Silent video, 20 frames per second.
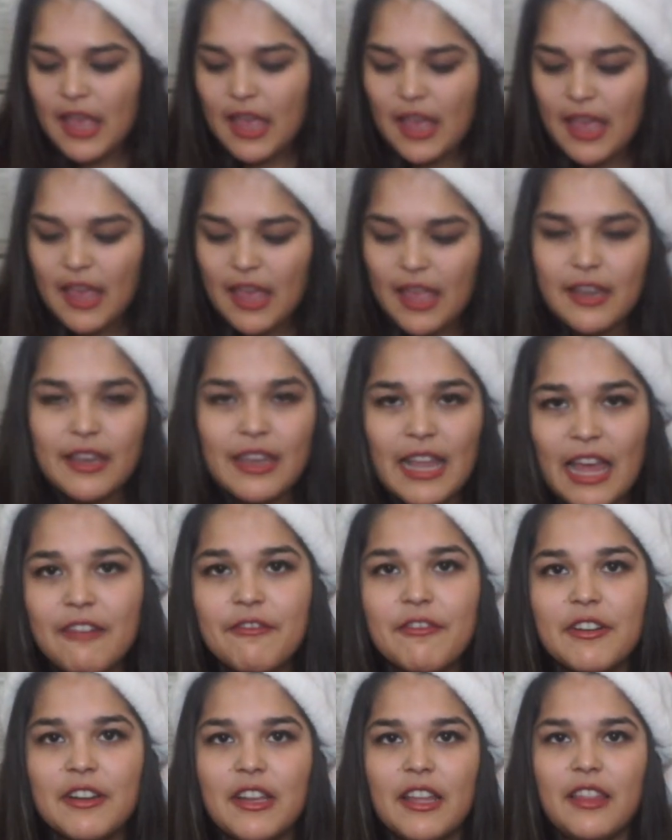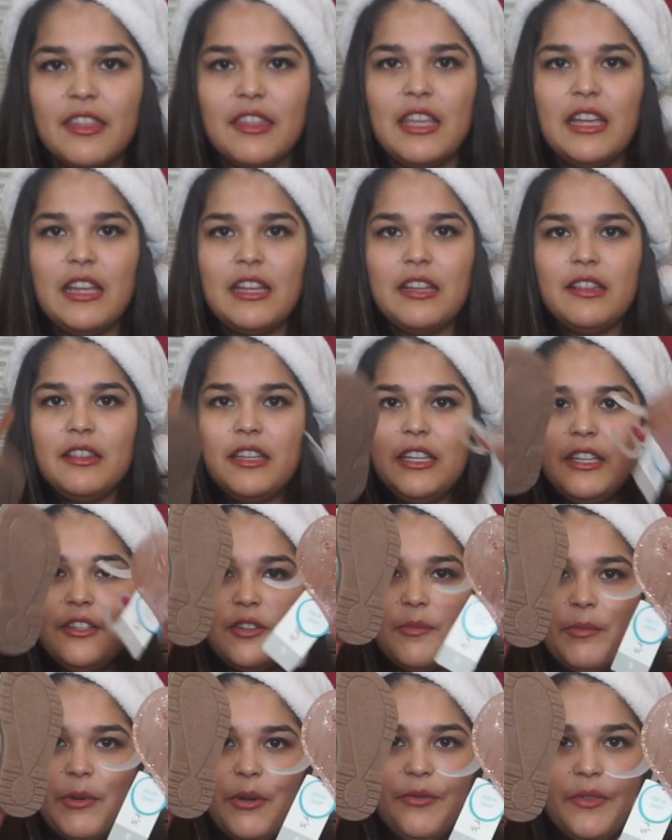and not for nothing,
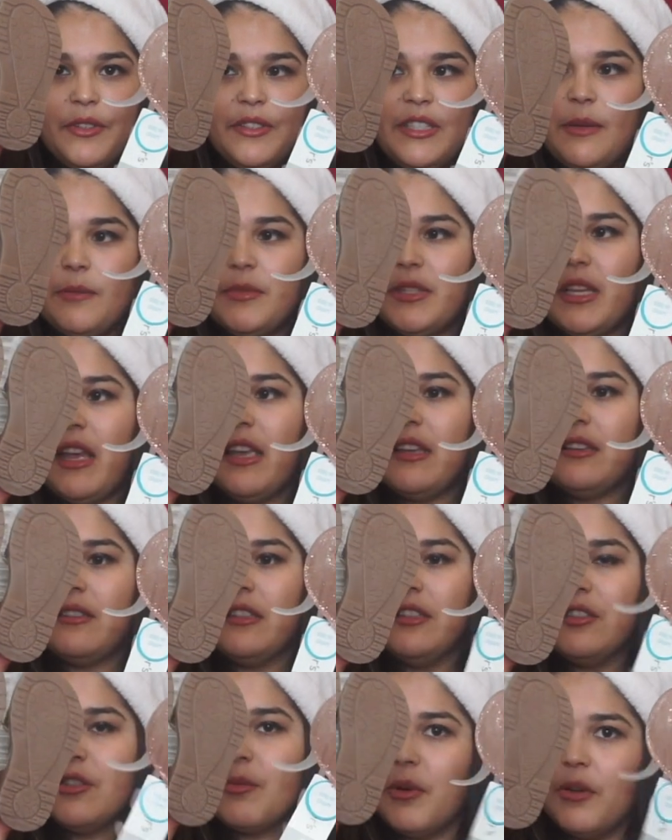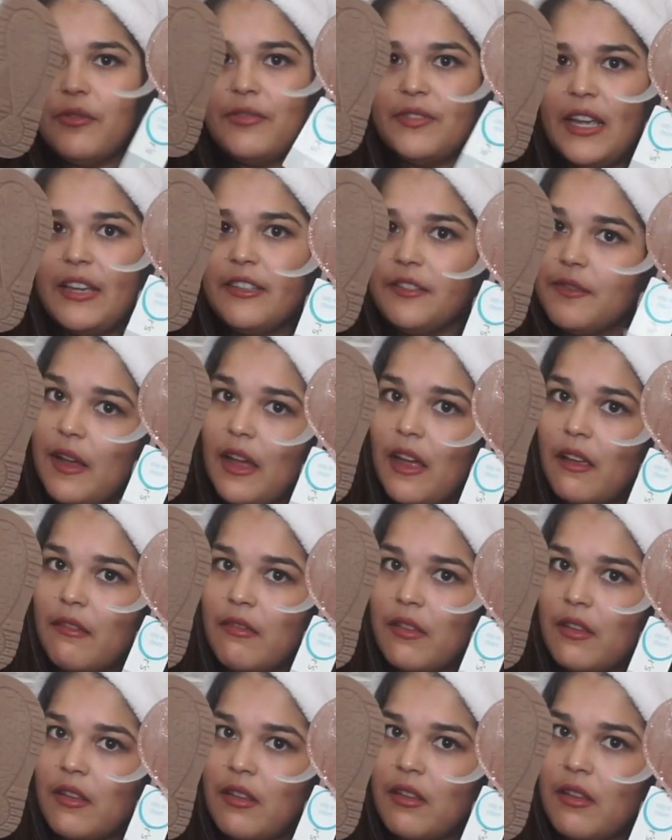these are both the same size. These are both size
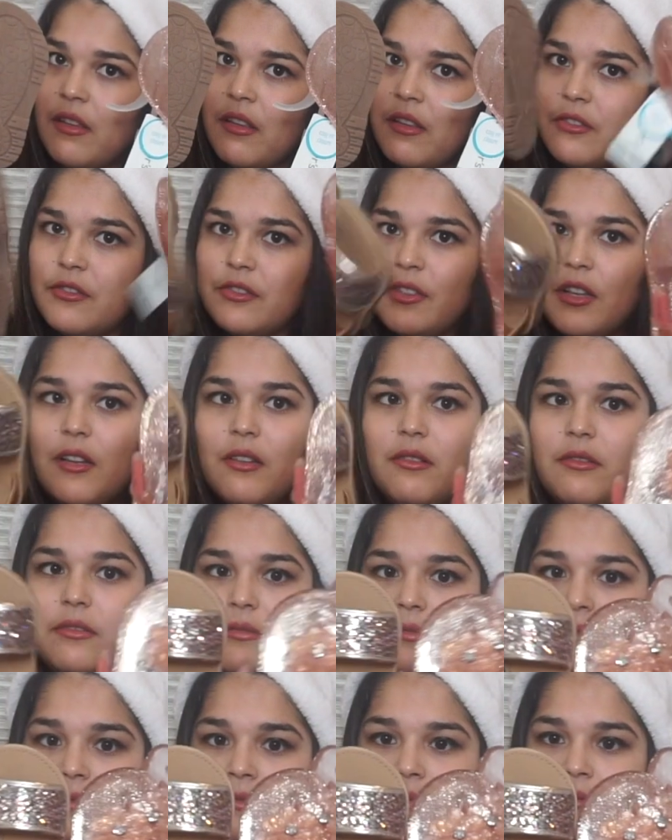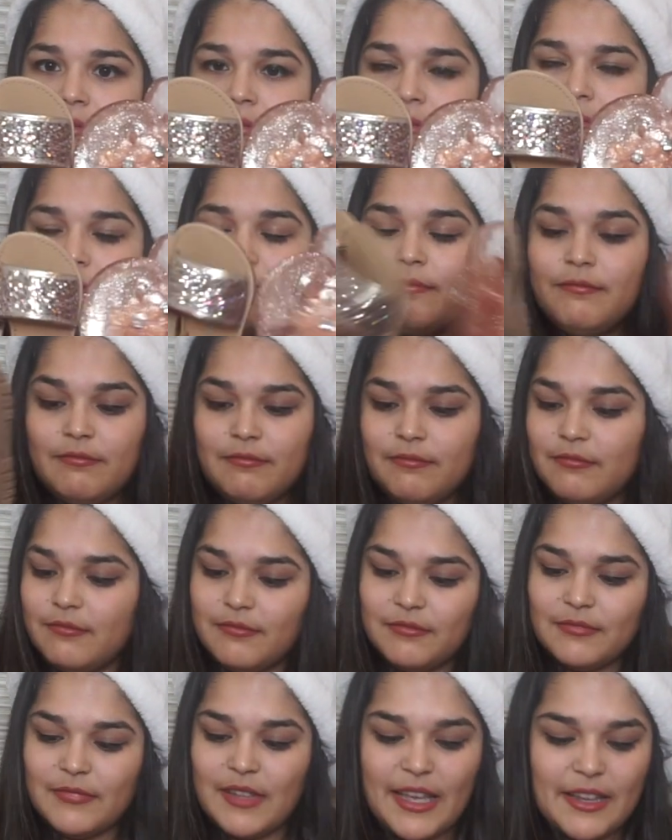5. So
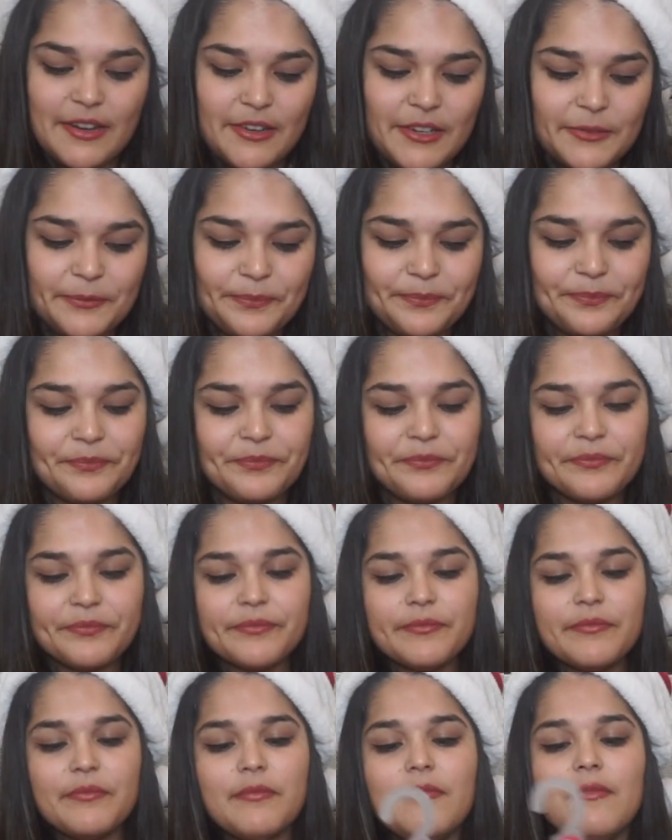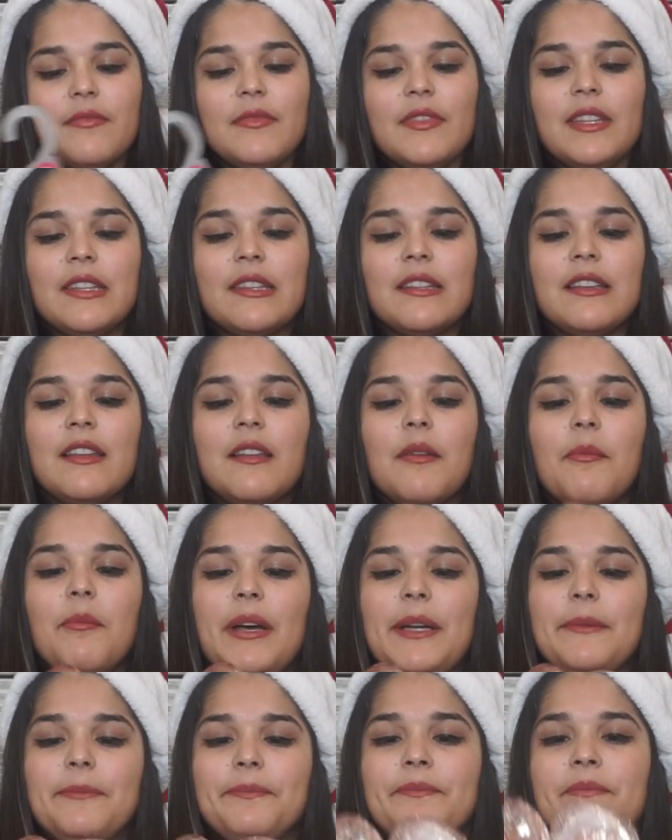I don't know,
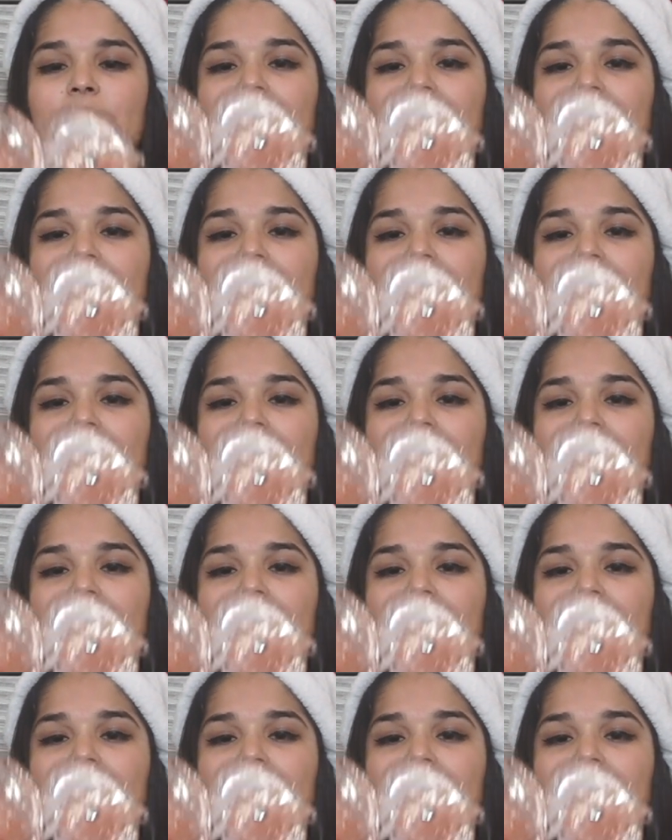but